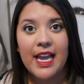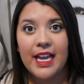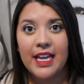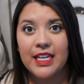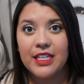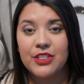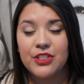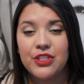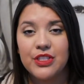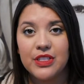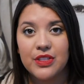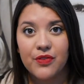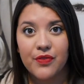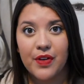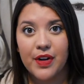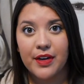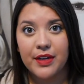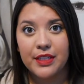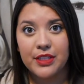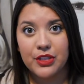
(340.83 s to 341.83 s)
and she's a
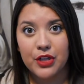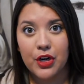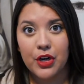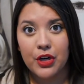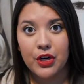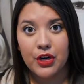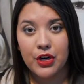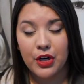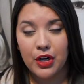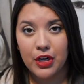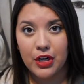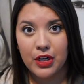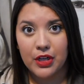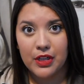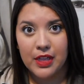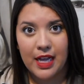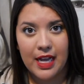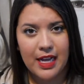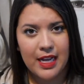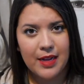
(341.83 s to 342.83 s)
very dark
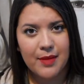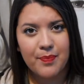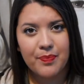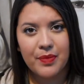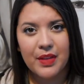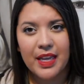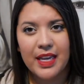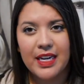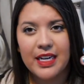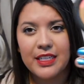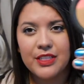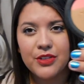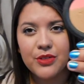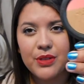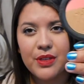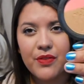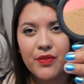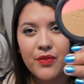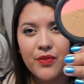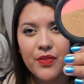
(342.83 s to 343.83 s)
girl. And I
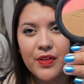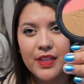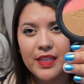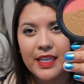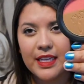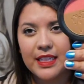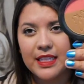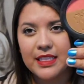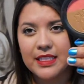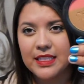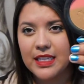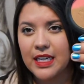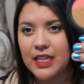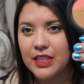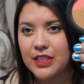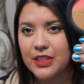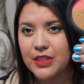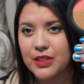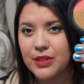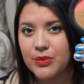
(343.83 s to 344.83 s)
don't even feel like this
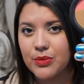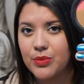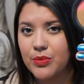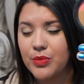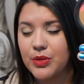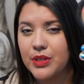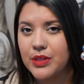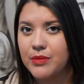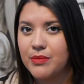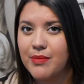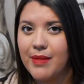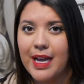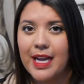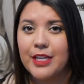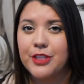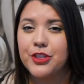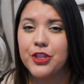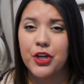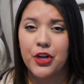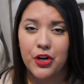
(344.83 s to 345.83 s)
color would
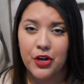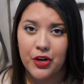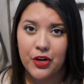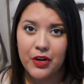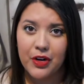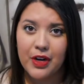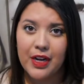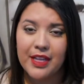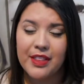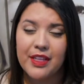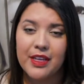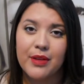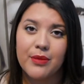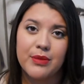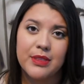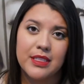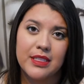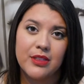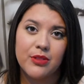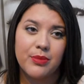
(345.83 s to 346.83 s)
match her. I think it
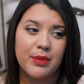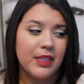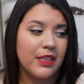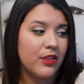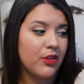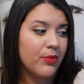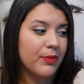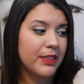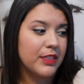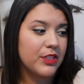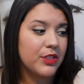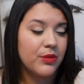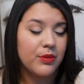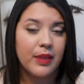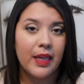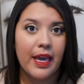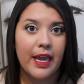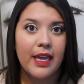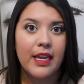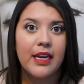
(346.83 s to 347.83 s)
would still be a little bit too
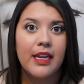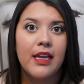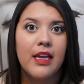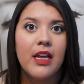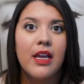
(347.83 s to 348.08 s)
light.